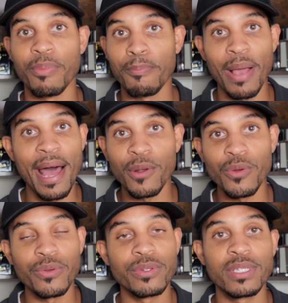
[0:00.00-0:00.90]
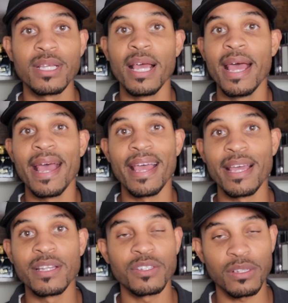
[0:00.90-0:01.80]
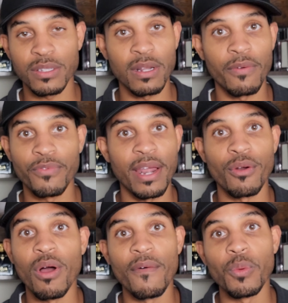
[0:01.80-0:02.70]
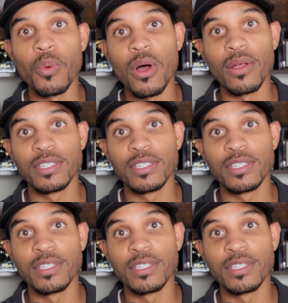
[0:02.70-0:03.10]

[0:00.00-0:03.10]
battles, and stuff that are off the wall,